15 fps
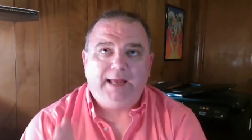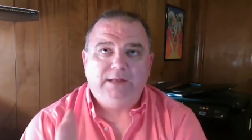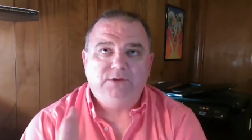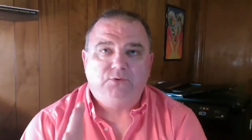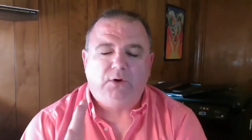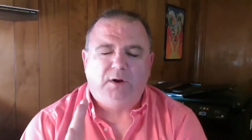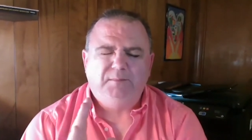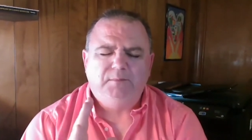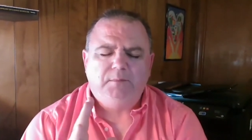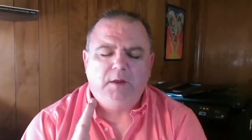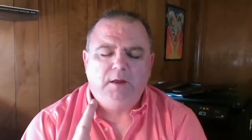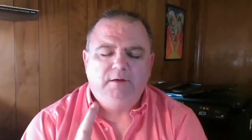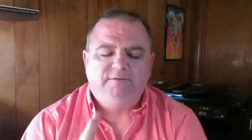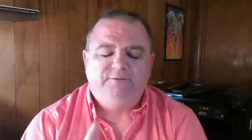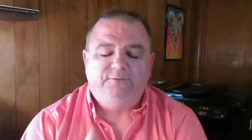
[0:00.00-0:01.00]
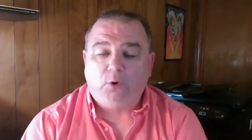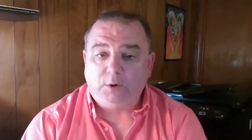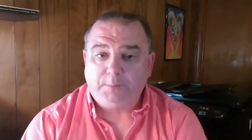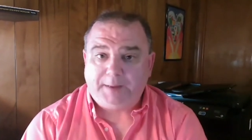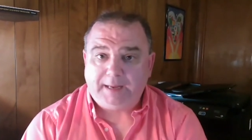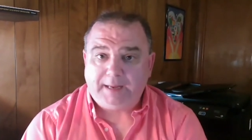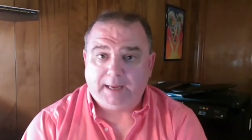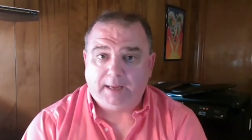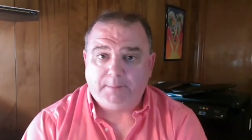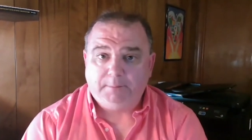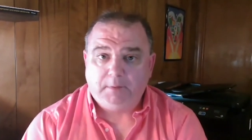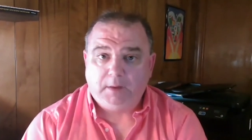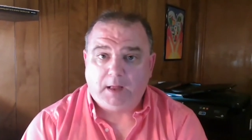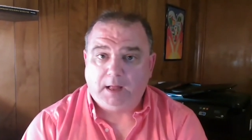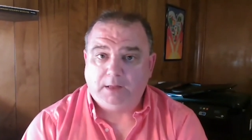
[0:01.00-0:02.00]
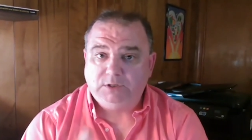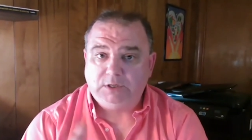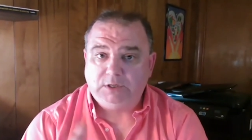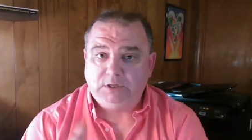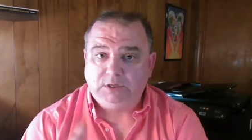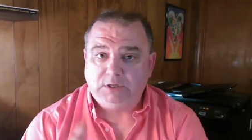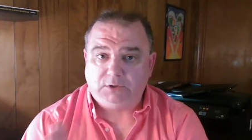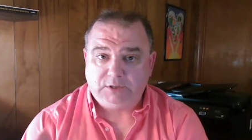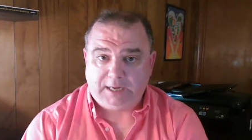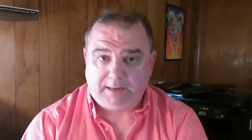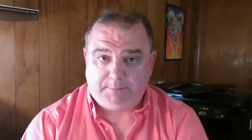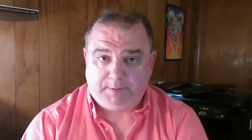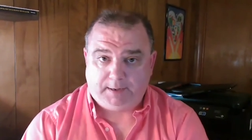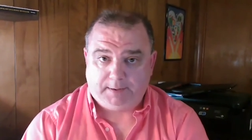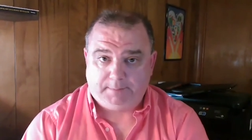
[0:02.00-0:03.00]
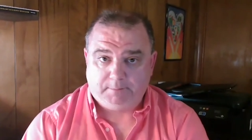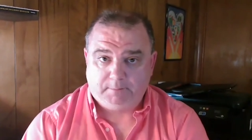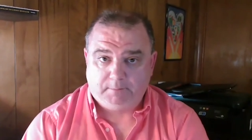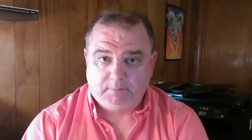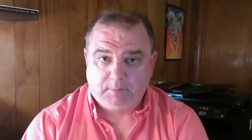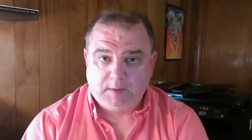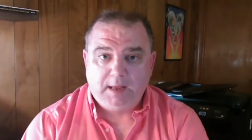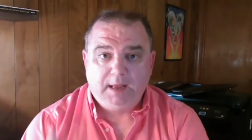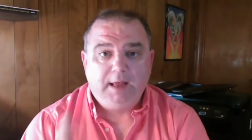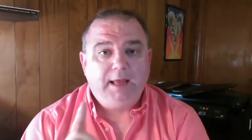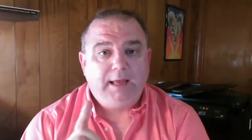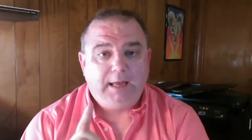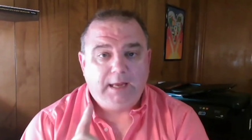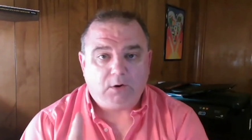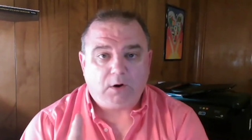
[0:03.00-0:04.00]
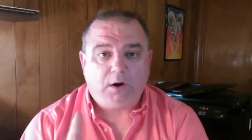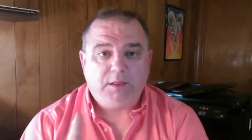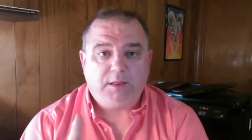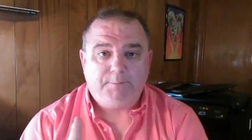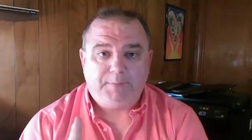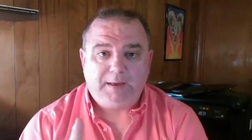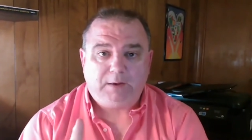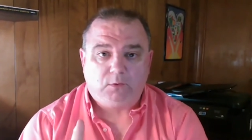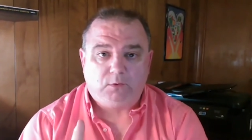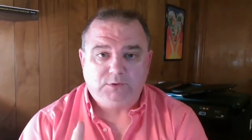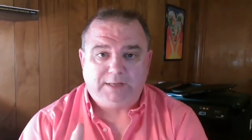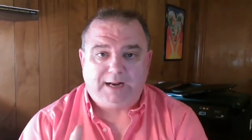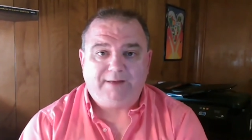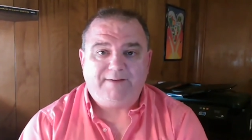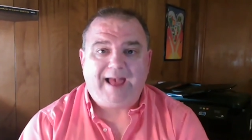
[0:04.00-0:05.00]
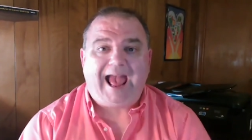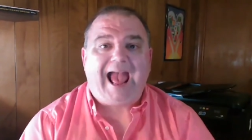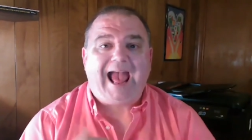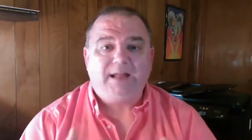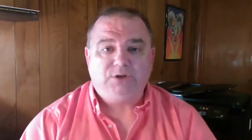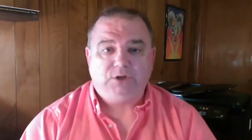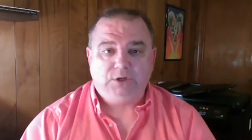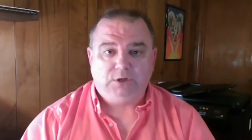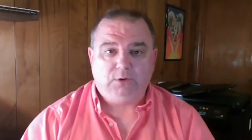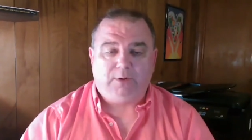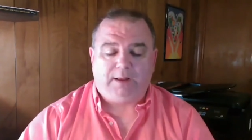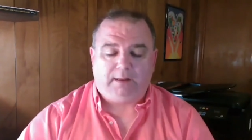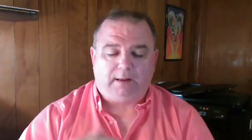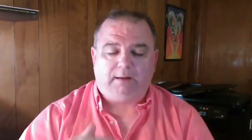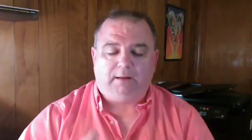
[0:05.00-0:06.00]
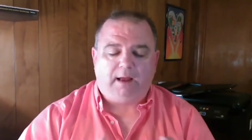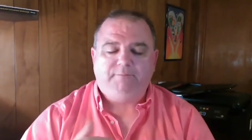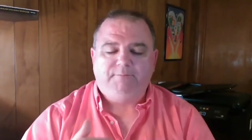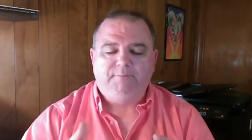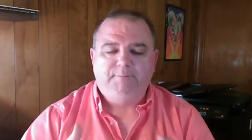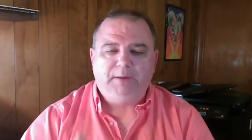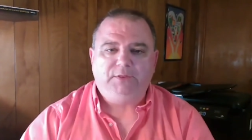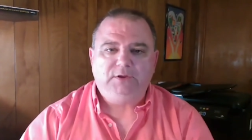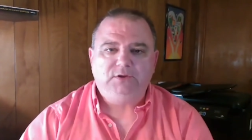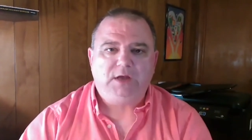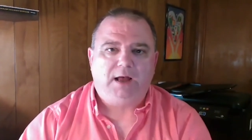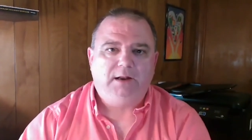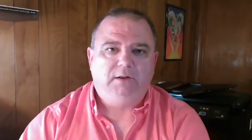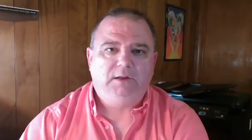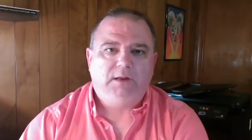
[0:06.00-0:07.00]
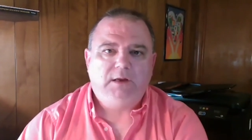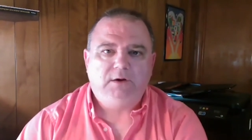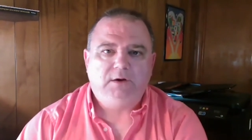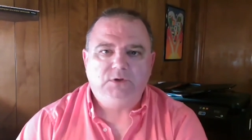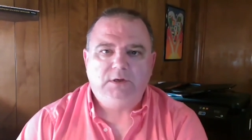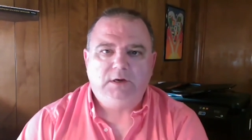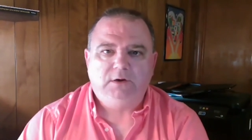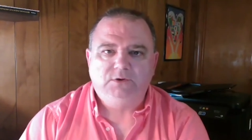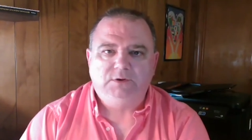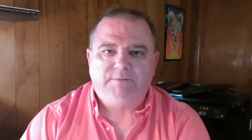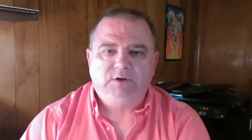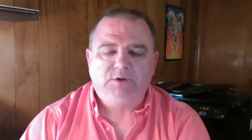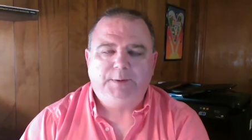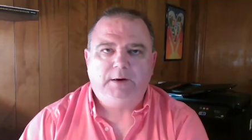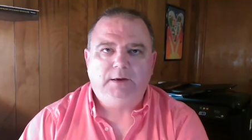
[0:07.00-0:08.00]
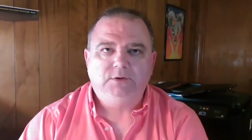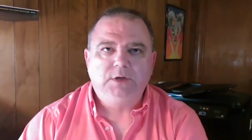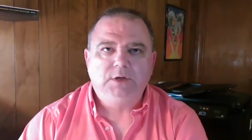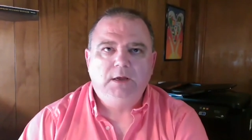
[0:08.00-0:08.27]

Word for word: It's from 4 p.m. until 10 p.m here are the big rules that I've had to do it. Uh, I built this on years and years of experience.